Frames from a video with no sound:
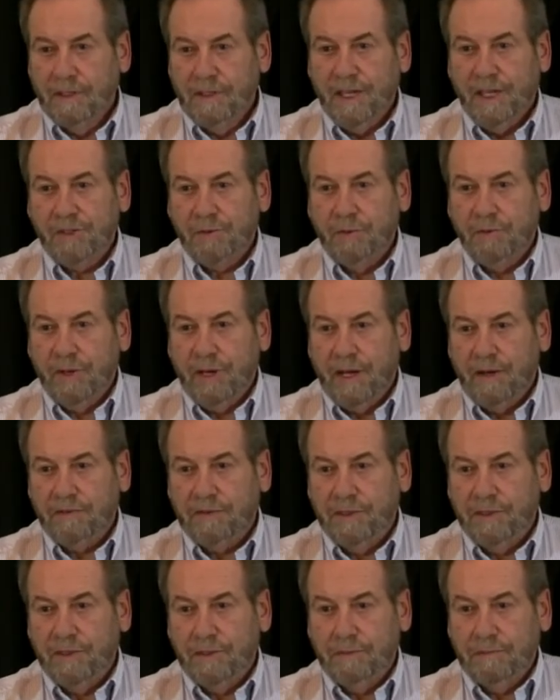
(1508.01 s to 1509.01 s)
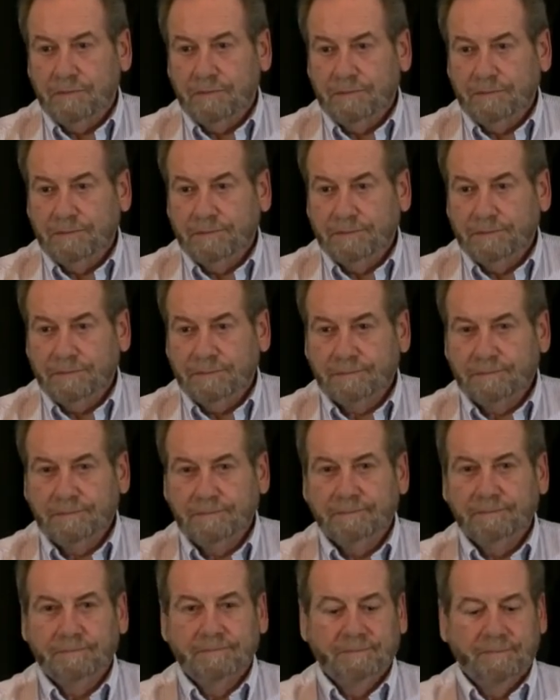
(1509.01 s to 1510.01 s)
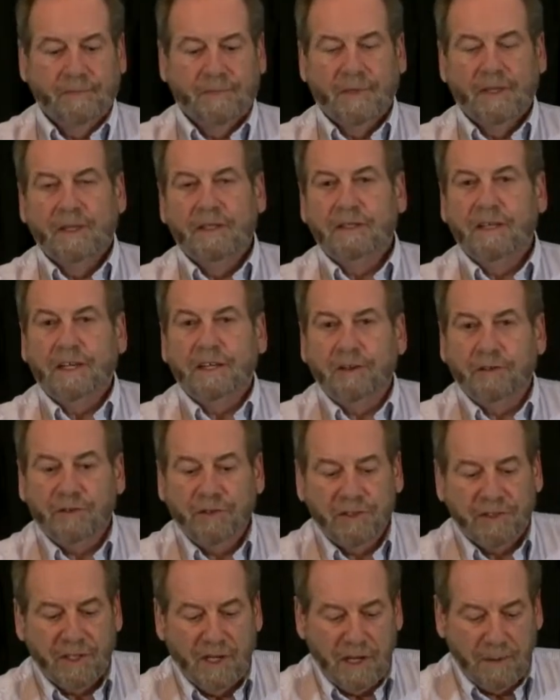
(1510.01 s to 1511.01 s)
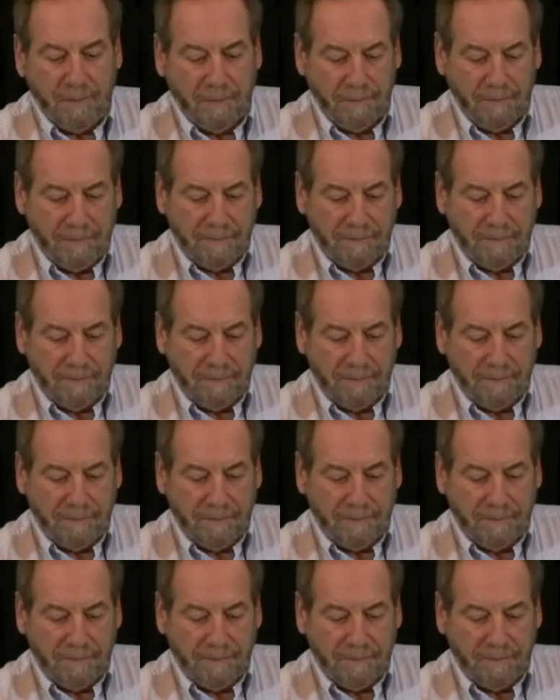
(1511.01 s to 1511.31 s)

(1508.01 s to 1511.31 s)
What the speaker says: that's what we have to do. Thank you for your time.